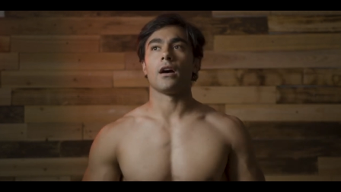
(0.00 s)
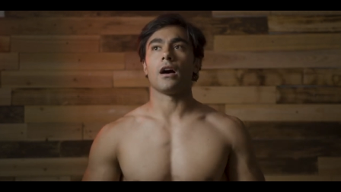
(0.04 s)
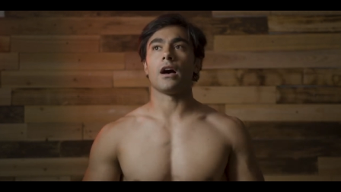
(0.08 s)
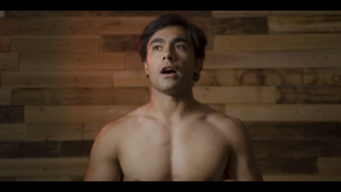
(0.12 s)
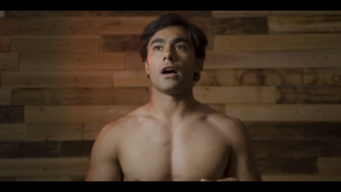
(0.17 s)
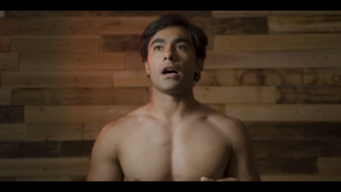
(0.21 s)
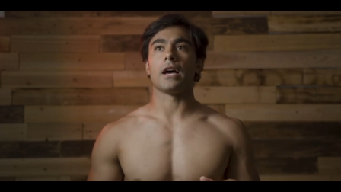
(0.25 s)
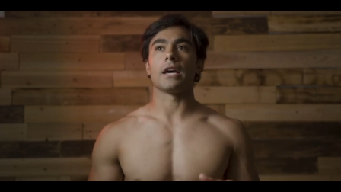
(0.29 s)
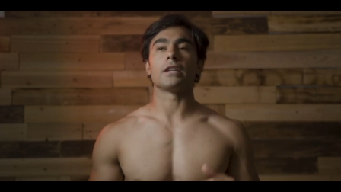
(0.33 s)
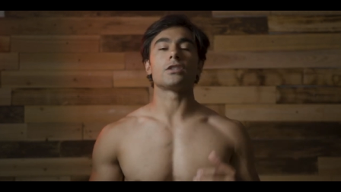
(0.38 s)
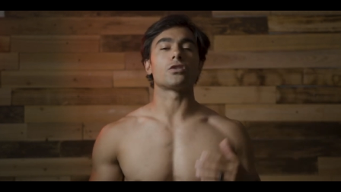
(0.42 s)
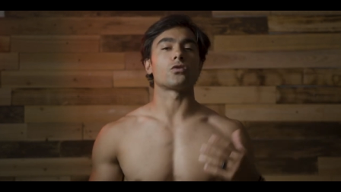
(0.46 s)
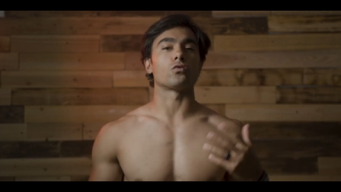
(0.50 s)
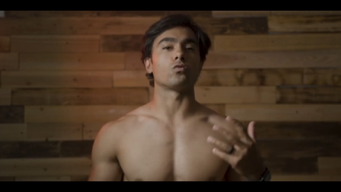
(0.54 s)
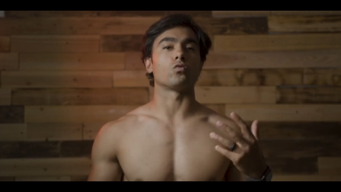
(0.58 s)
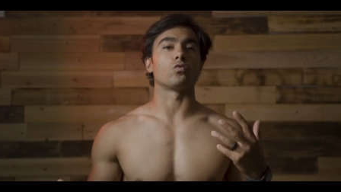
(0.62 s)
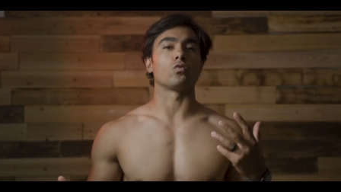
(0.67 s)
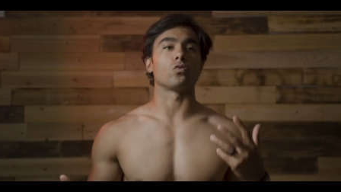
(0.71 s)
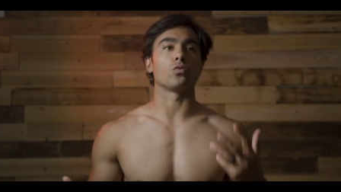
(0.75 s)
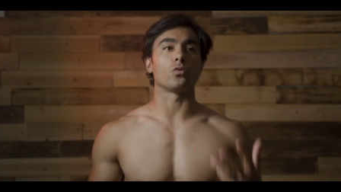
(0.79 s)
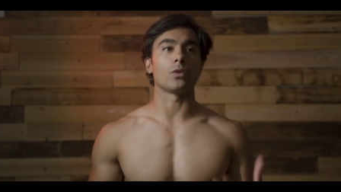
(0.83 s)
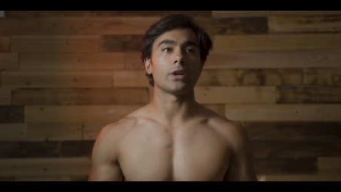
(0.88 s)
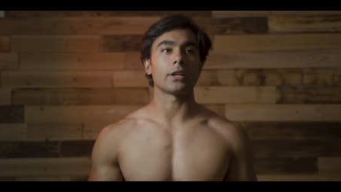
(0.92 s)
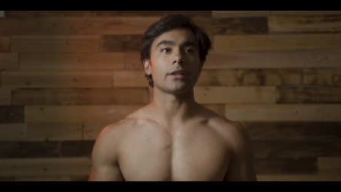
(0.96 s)
Uh, it's
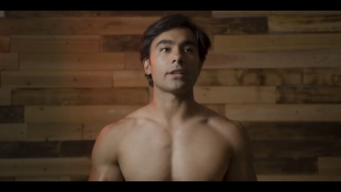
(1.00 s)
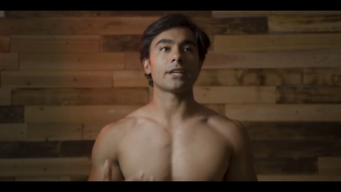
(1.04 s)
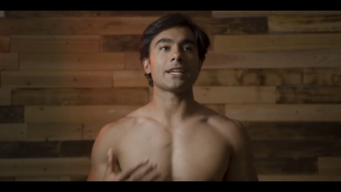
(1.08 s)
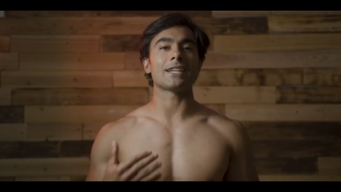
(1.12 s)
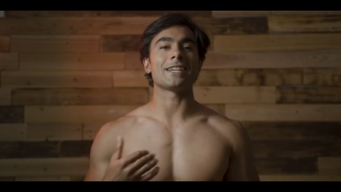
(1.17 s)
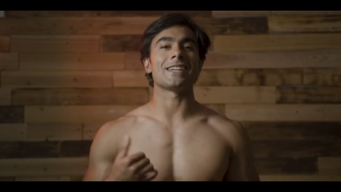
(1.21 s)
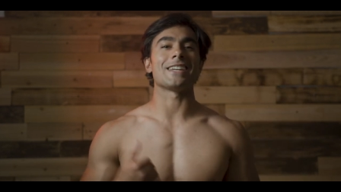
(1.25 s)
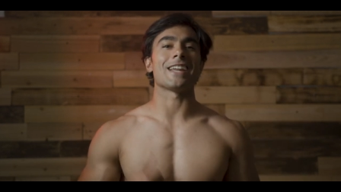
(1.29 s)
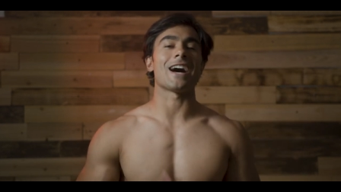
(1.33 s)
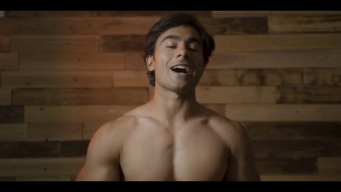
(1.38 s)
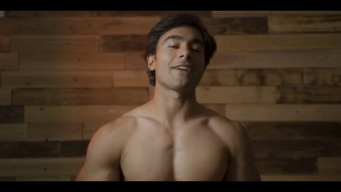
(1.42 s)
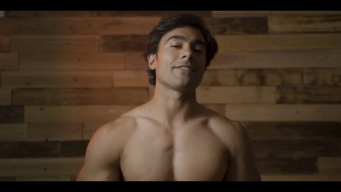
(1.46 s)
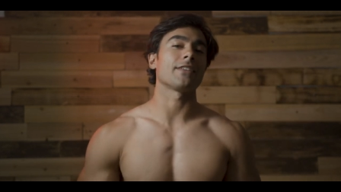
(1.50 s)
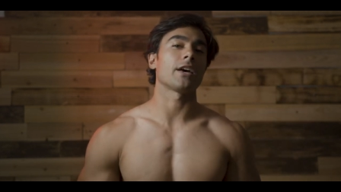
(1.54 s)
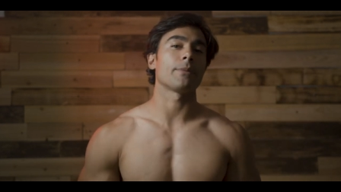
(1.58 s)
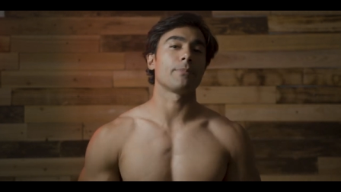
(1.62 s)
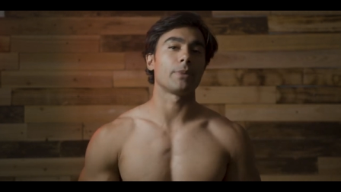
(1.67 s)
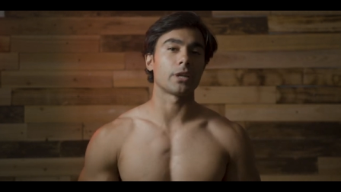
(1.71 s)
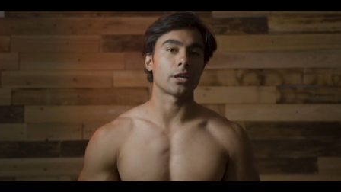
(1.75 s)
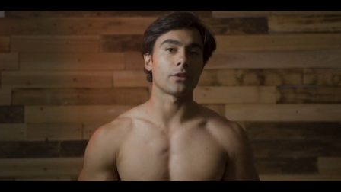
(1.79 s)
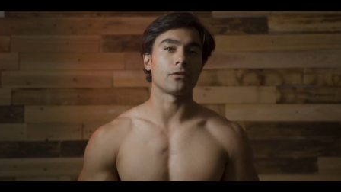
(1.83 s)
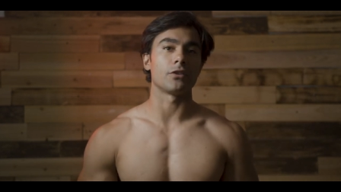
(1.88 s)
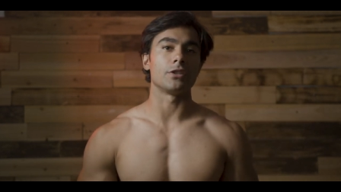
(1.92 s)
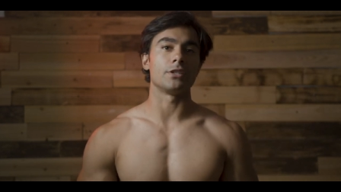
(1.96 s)
really not that
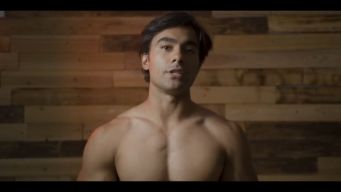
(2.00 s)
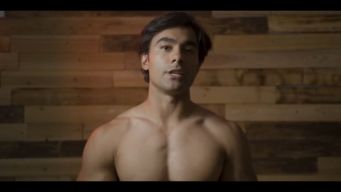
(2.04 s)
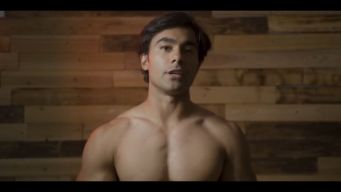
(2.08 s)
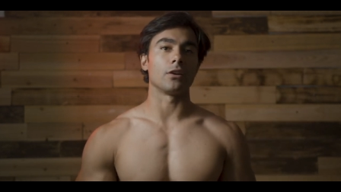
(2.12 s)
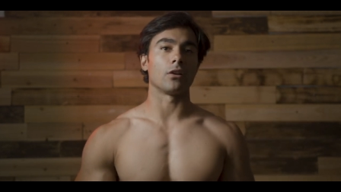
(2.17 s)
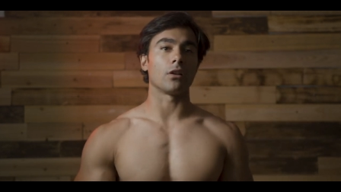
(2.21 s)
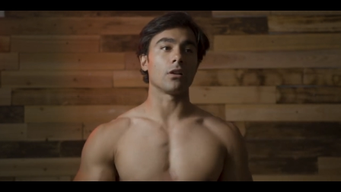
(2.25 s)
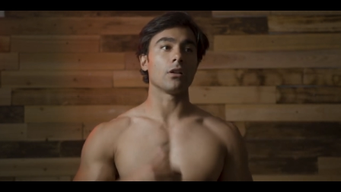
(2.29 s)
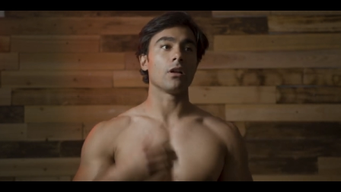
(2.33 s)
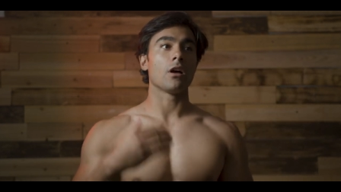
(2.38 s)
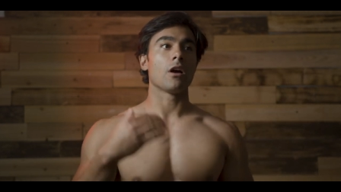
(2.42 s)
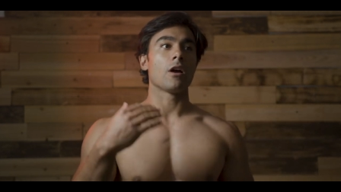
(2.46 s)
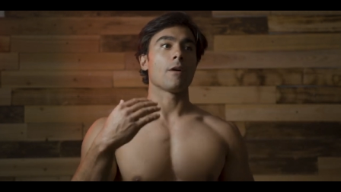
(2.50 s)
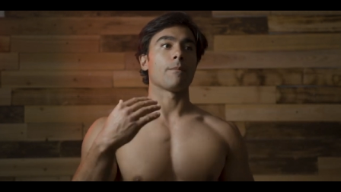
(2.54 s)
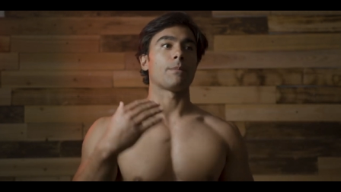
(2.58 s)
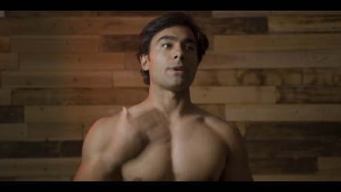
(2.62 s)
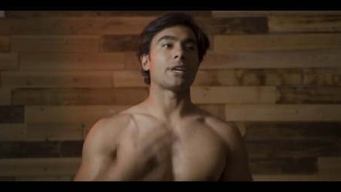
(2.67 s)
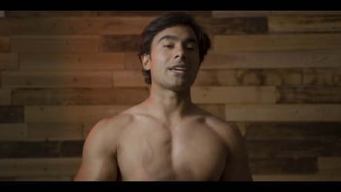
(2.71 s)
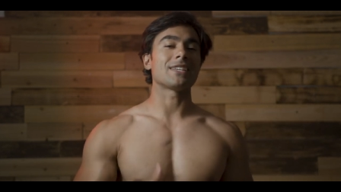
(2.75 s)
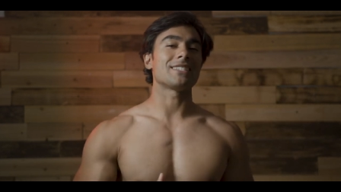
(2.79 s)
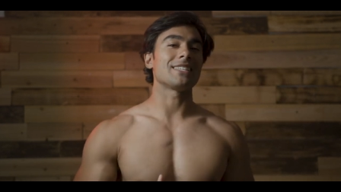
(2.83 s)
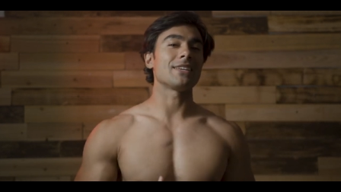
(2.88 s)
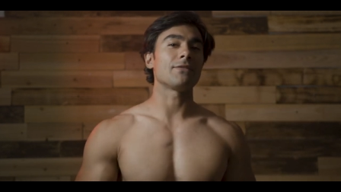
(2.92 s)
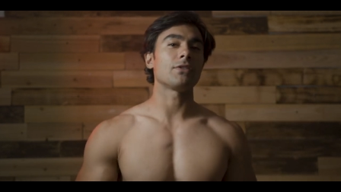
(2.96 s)
big of a deal
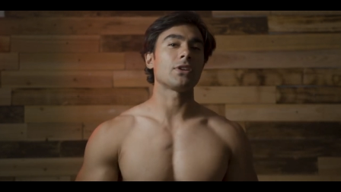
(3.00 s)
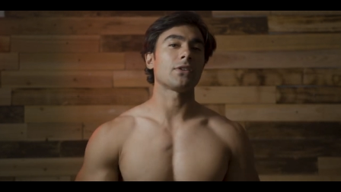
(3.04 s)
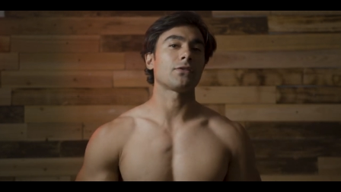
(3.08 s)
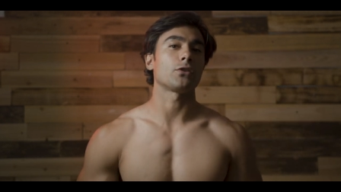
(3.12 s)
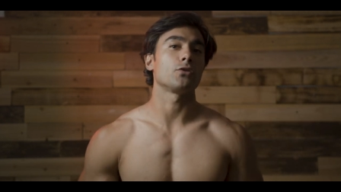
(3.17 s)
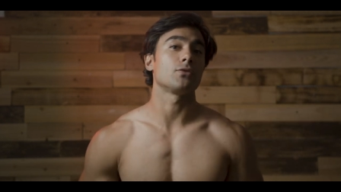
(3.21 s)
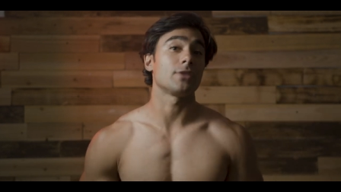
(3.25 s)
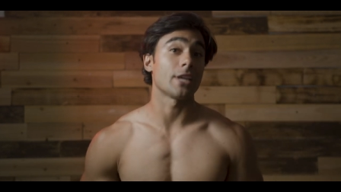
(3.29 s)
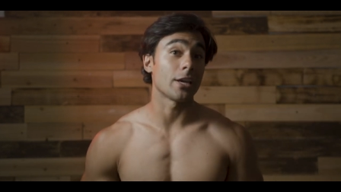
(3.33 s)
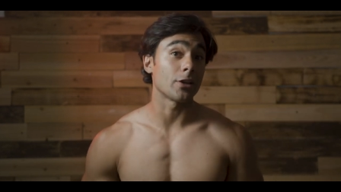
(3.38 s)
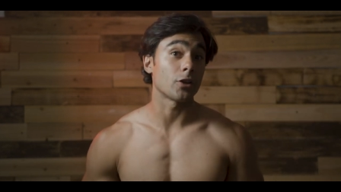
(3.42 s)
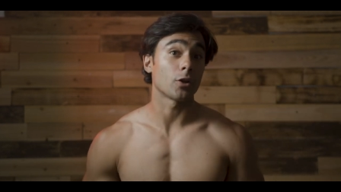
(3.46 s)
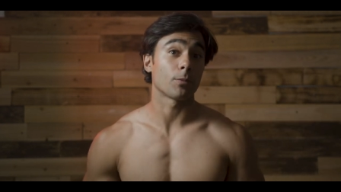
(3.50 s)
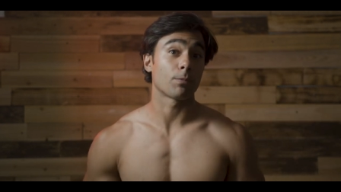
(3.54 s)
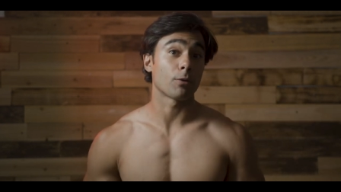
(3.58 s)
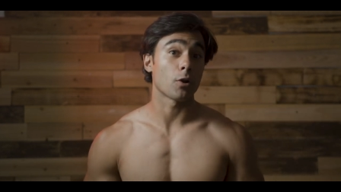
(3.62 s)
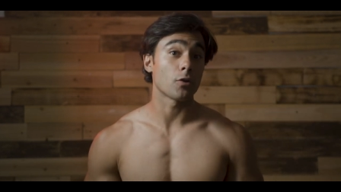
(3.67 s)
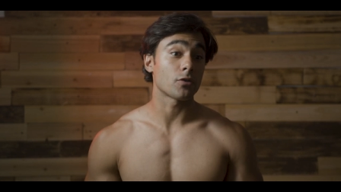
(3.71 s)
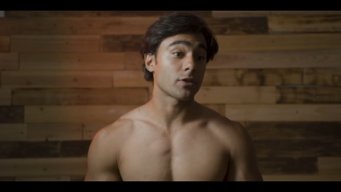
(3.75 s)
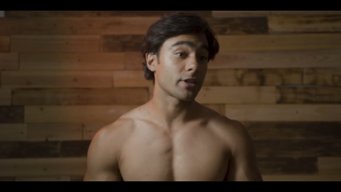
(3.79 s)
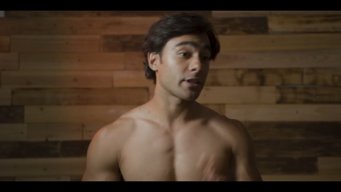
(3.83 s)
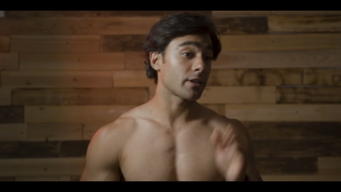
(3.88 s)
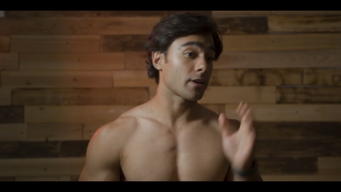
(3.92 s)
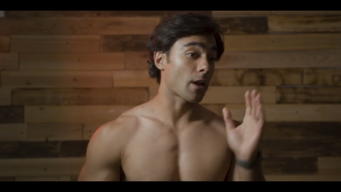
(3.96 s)
because even if you take your
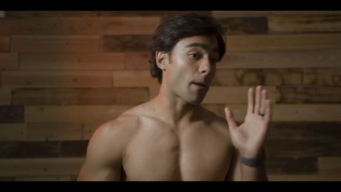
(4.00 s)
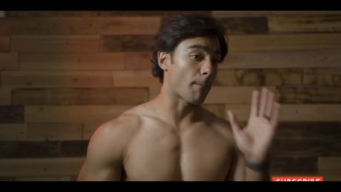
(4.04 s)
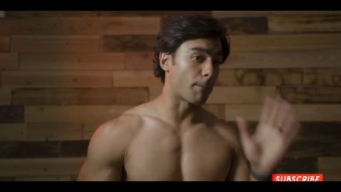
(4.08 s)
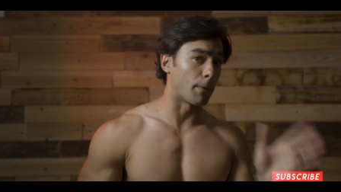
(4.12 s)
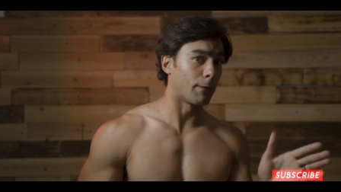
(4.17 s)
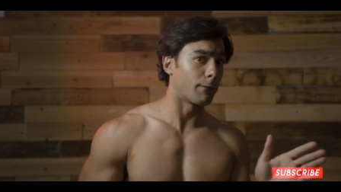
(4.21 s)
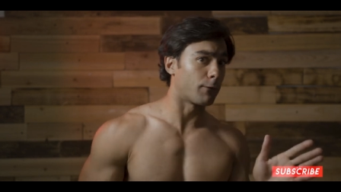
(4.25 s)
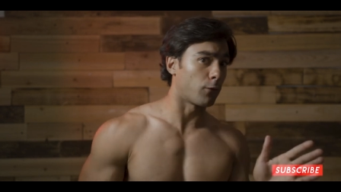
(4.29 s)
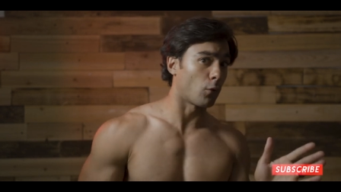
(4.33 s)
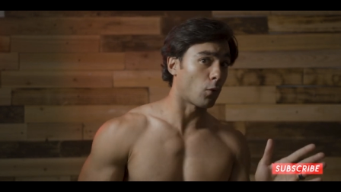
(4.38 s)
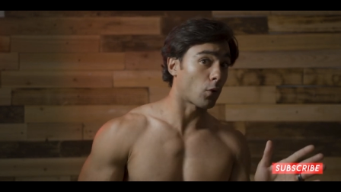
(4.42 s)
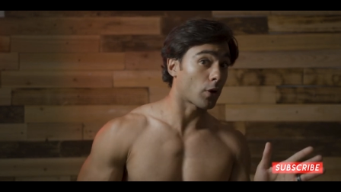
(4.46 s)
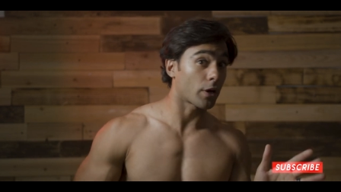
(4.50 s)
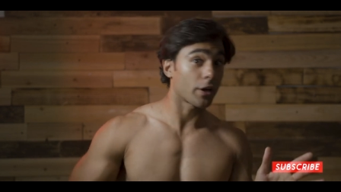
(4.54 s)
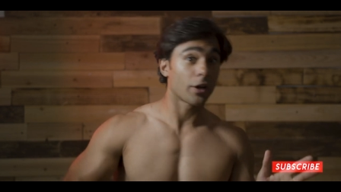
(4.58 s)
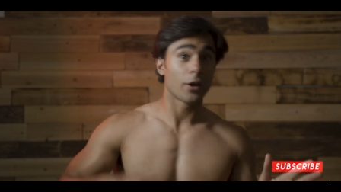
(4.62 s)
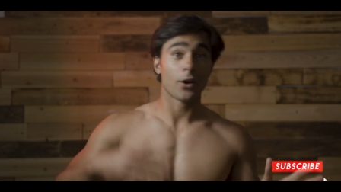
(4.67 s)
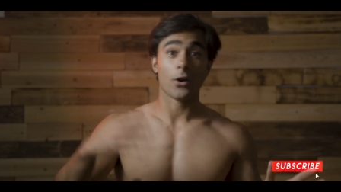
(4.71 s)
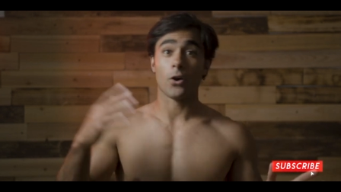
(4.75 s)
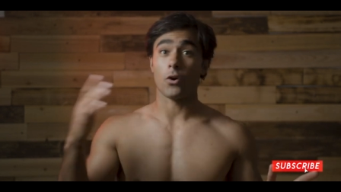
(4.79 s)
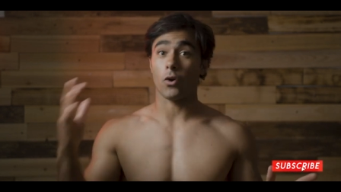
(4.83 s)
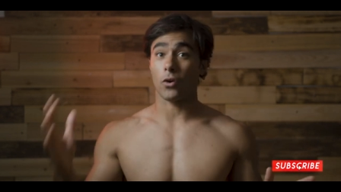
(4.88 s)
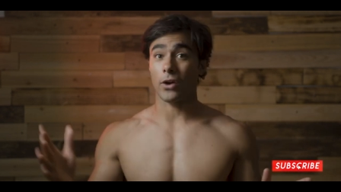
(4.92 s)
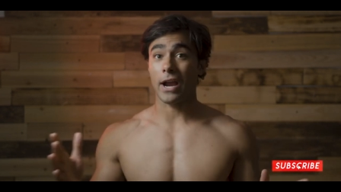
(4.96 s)
protein before
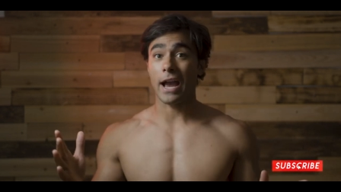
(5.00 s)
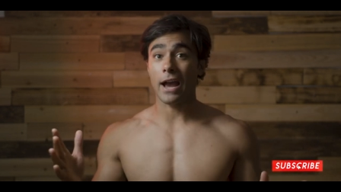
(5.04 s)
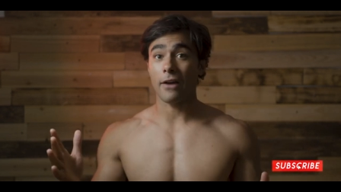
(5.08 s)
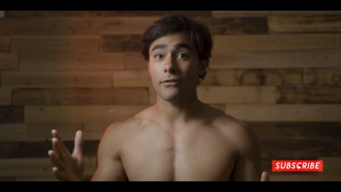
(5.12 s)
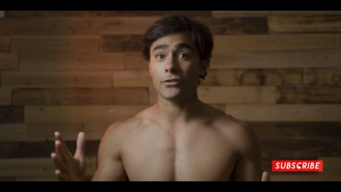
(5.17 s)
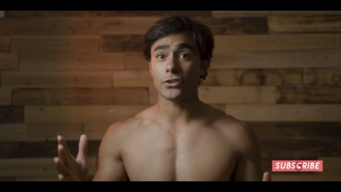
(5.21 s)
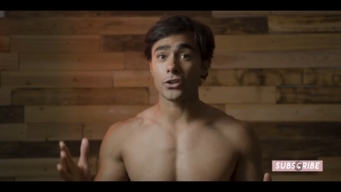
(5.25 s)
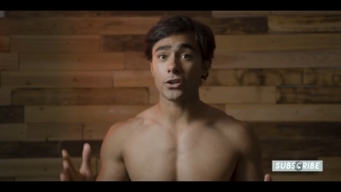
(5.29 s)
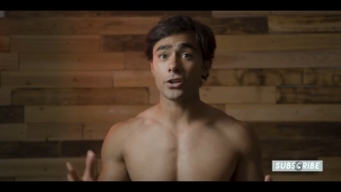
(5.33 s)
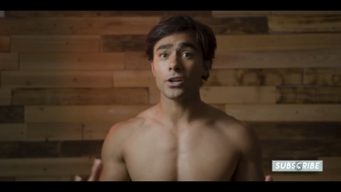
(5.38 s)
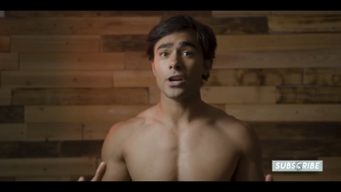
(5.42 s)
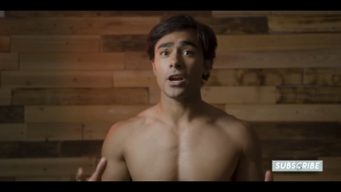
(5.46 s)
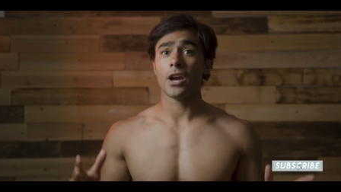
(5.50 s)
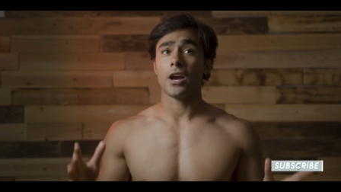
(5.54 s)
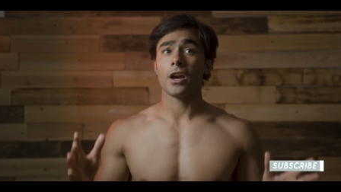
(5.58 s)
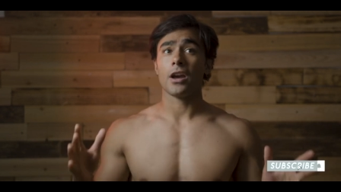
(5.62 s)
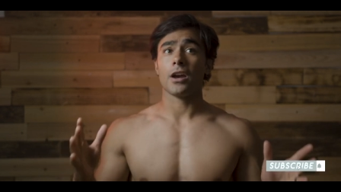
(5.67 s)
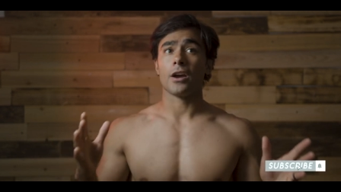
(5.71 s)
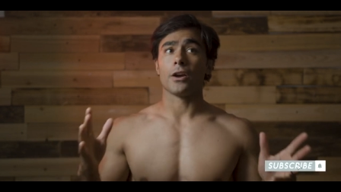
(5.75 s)
or after,